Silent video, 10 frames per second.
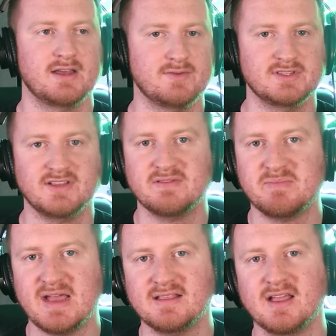He was
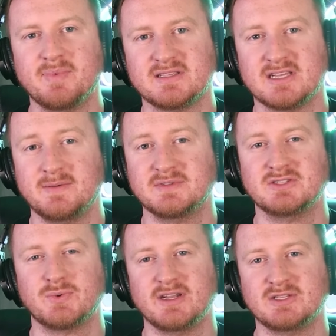even banged up at times
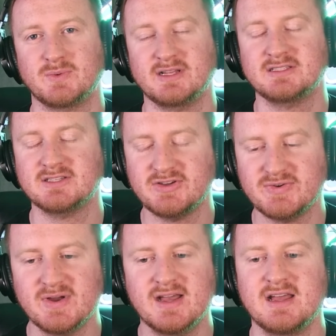in
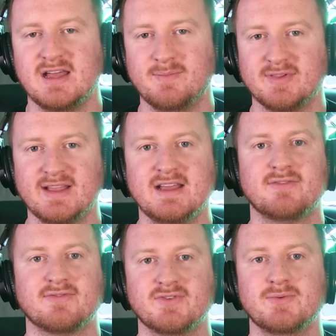2022 and
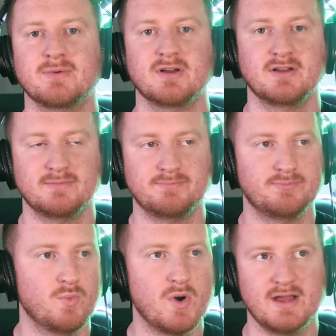played through
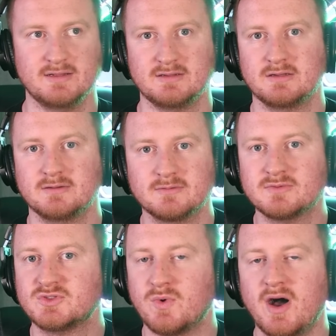
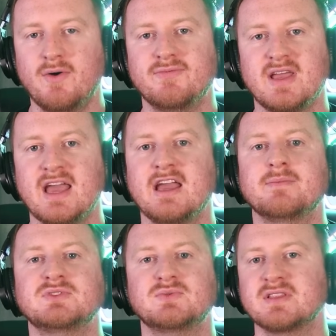12
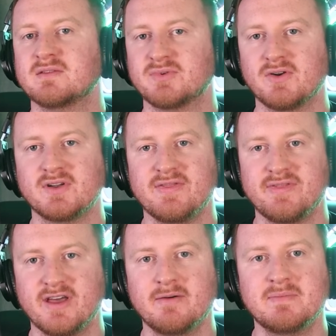games with a broken
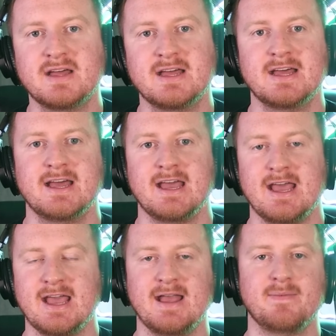thumb,
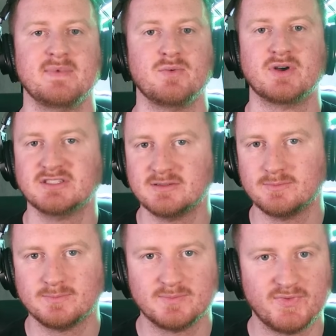and he
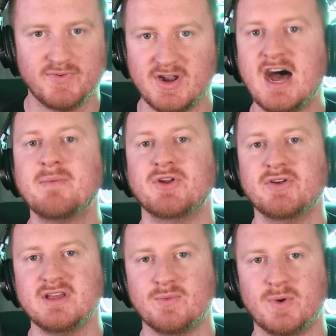wasn't
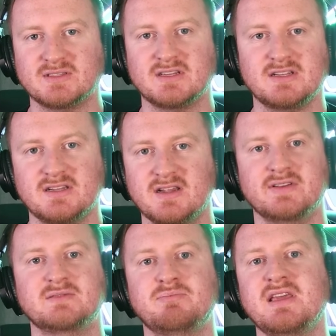phenomenal. He wasn't, you
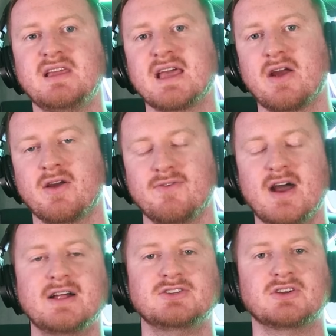know, his peak Aaron
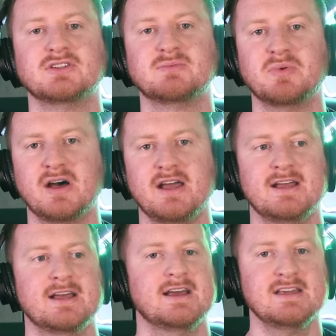Rodgers,
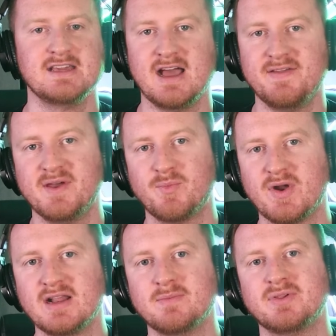but he had them
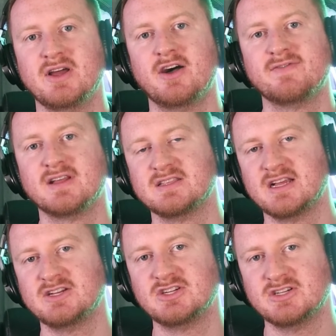right in playoff
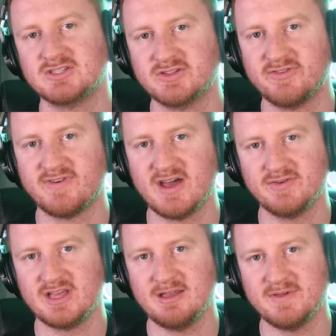contention until the
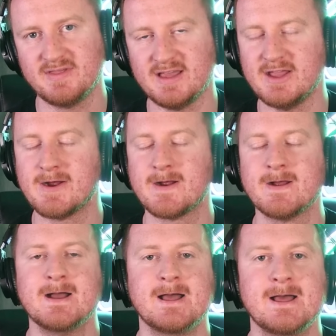final game of the
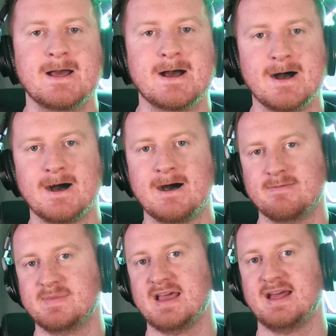year.
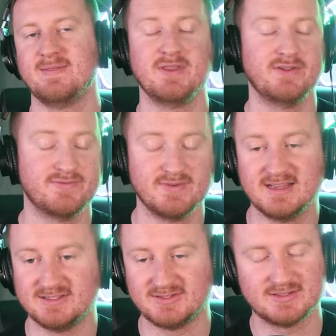
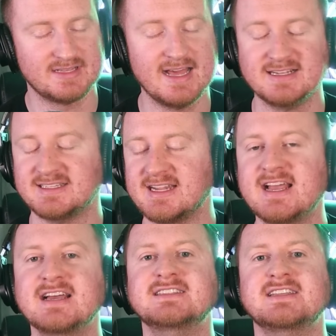As sad as it
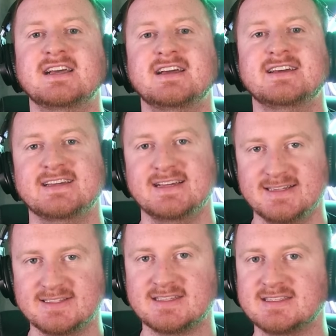is,
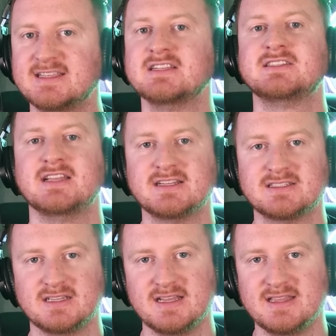his
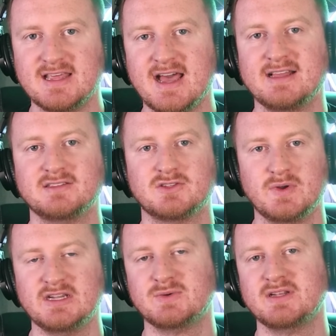statistics in that
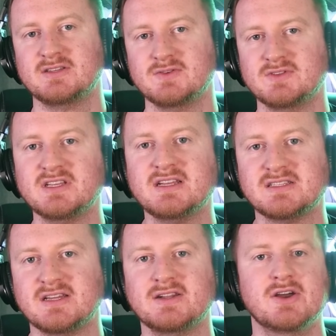2022
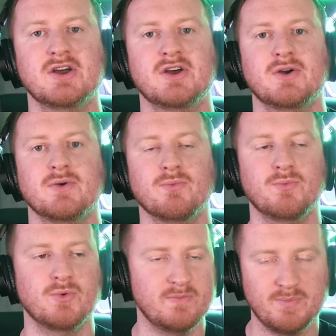season
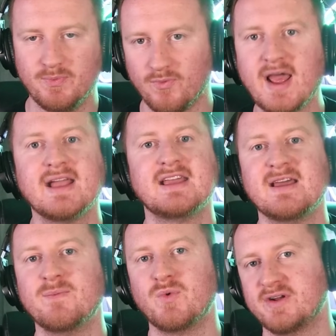would rank
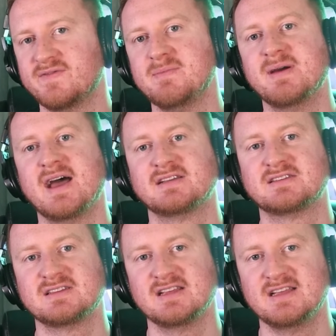him one of the
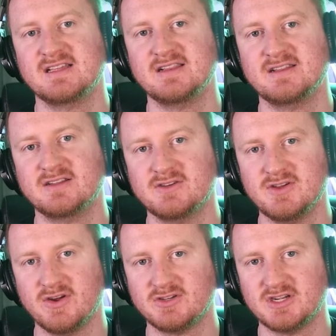best in
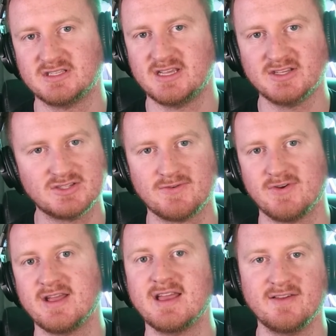New York Jets
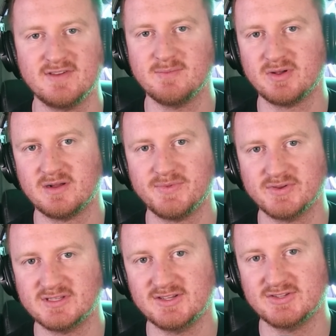history if he put up those